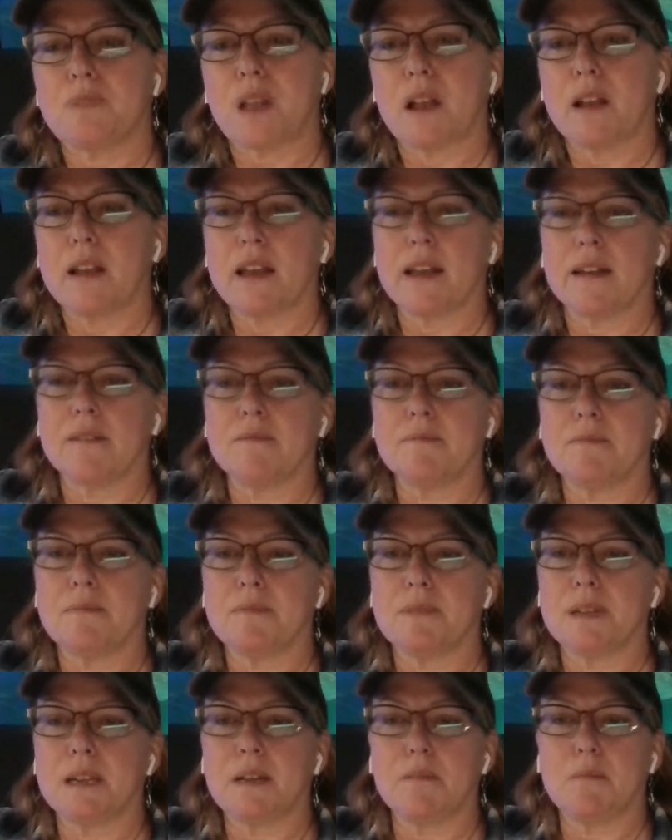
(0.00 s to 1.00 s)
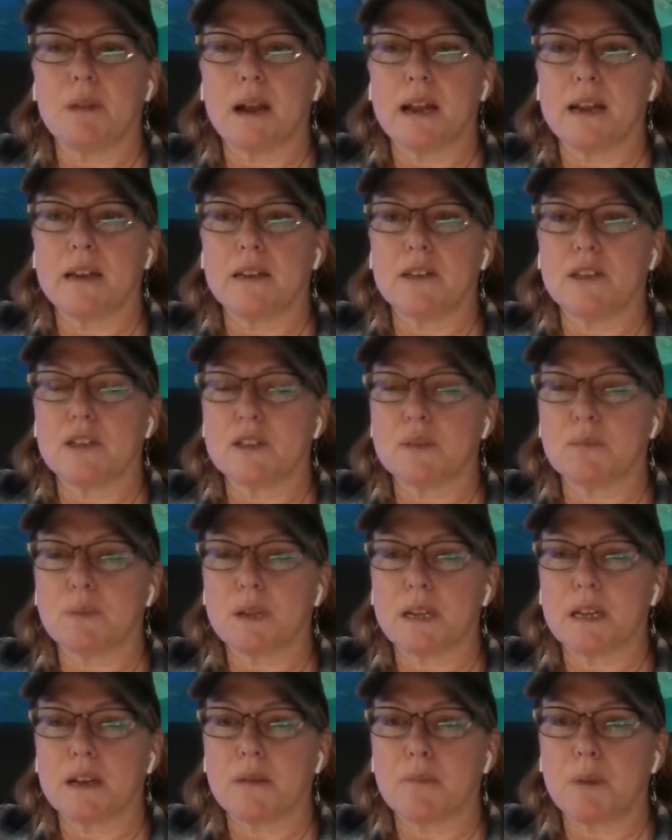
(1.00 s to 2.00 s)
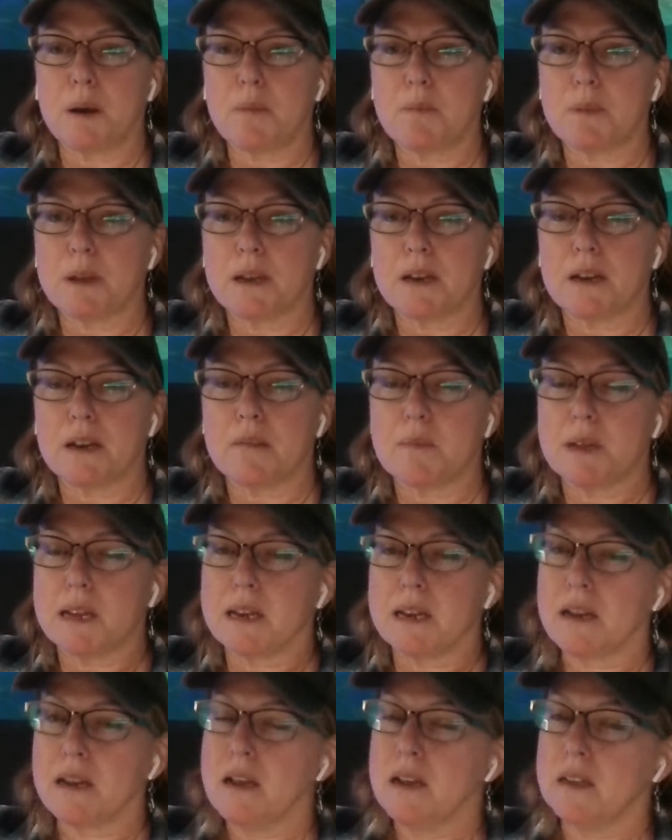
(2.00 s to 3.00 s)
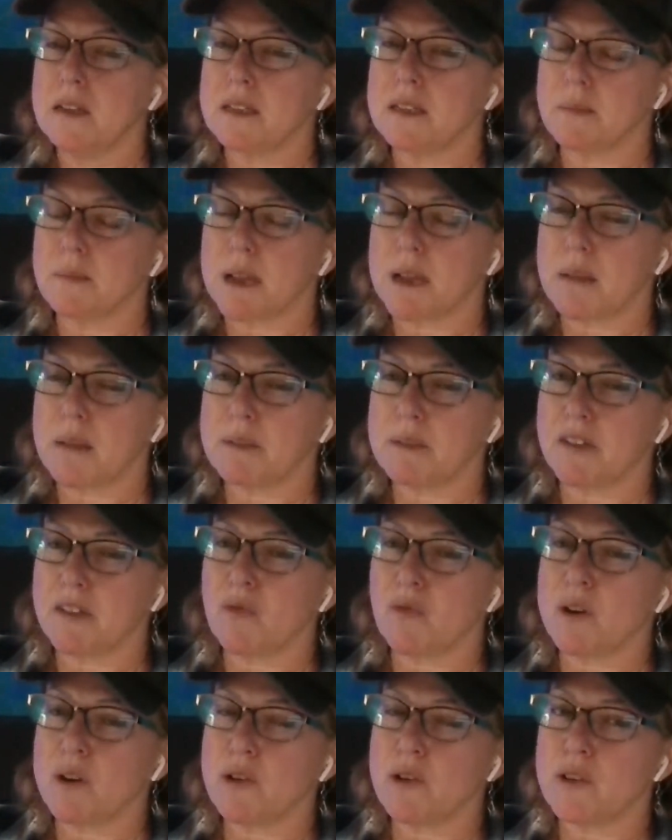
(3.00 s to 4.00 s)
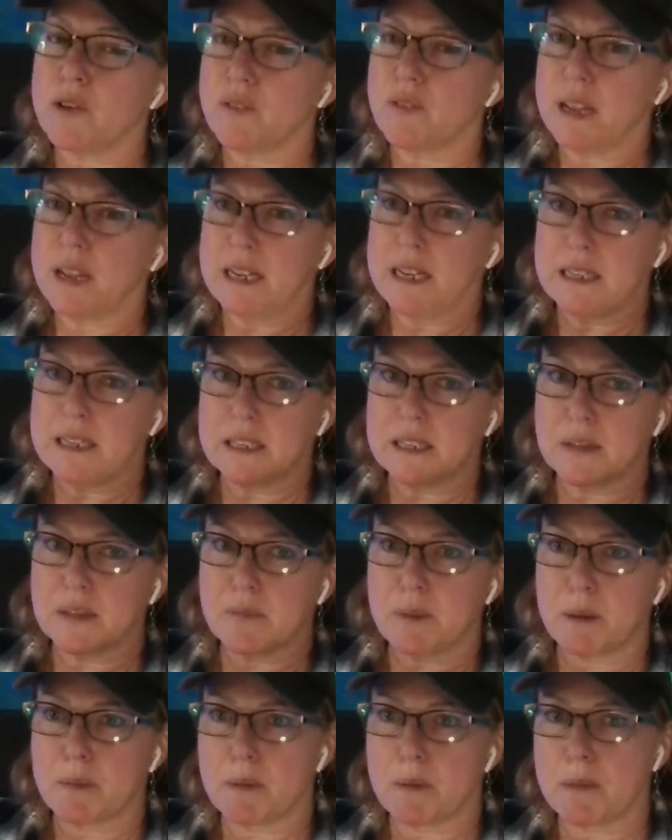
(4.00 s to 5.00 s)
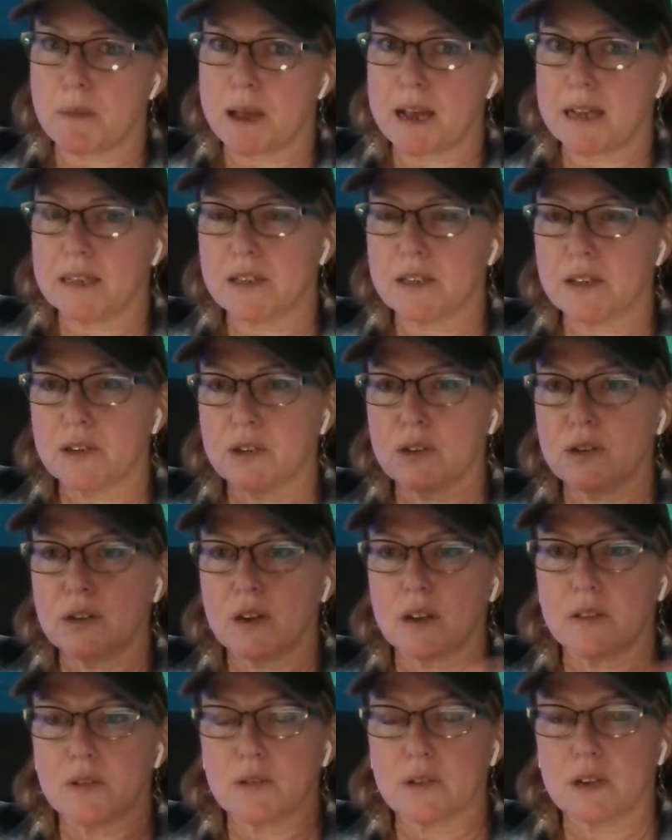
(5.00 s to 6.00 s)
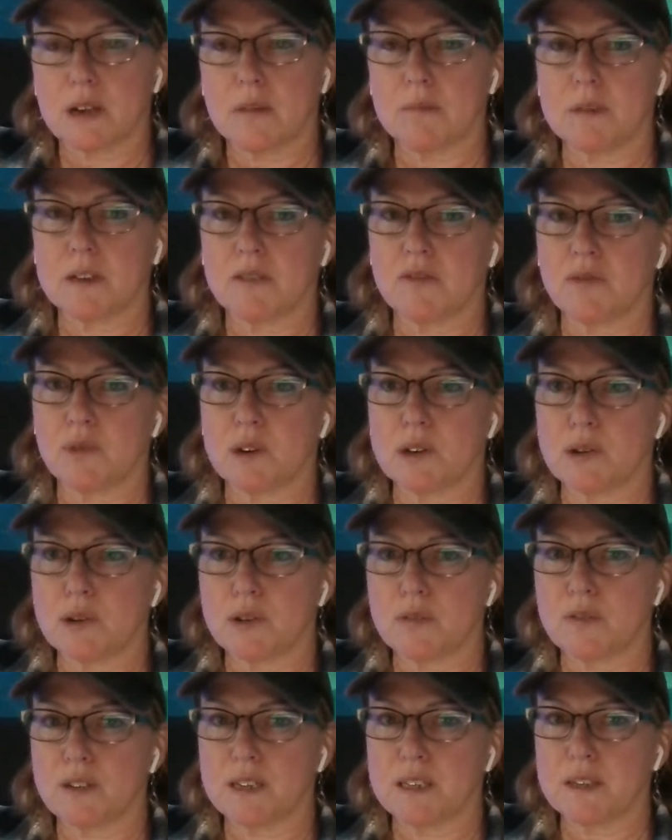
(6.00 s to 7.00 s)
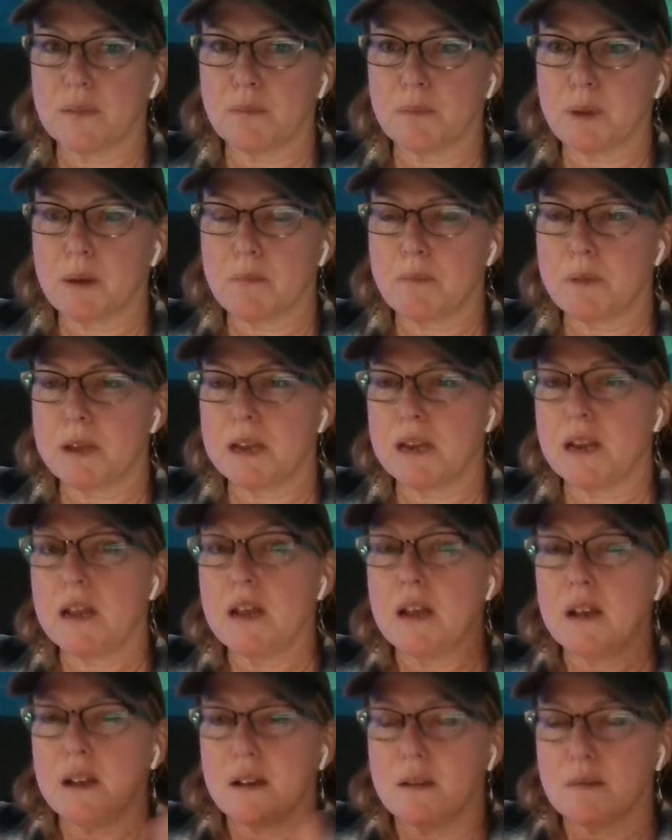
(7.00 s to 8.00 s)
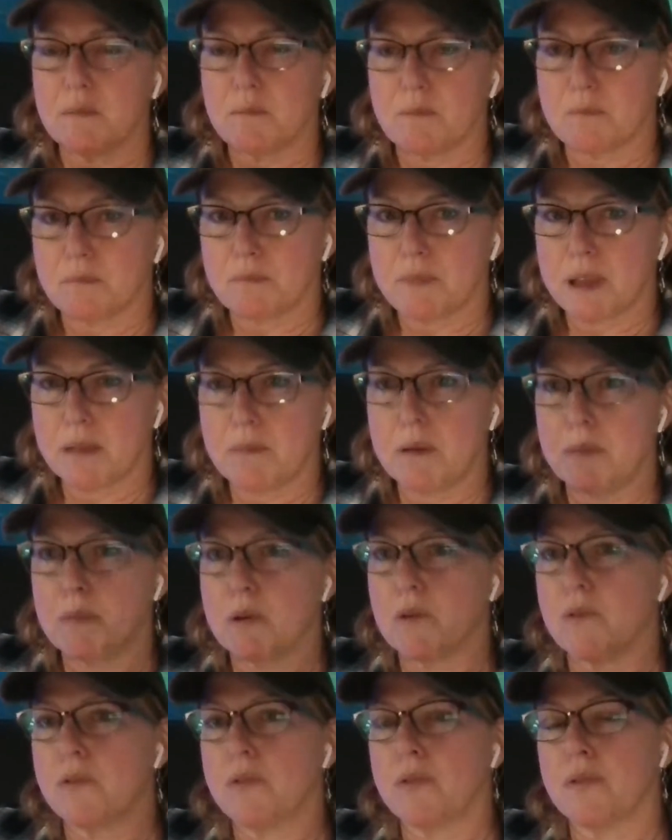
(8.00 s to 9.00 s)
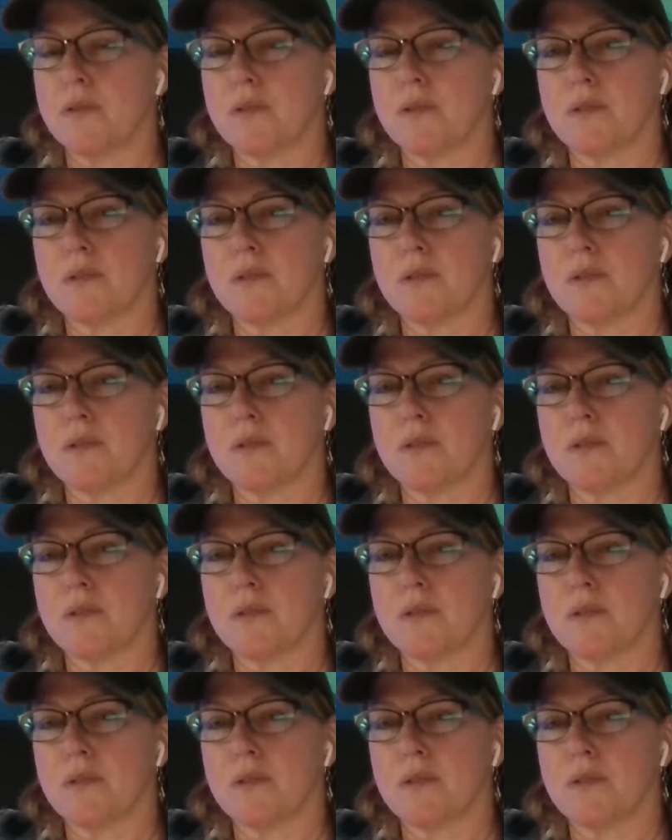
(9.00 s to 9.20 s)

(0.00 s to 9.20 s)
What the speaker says: Again, he might just be a puppet. I mean, sometimes I've wondered if he's the puppet master, other times I've wondered if he's a puppet, maybe both.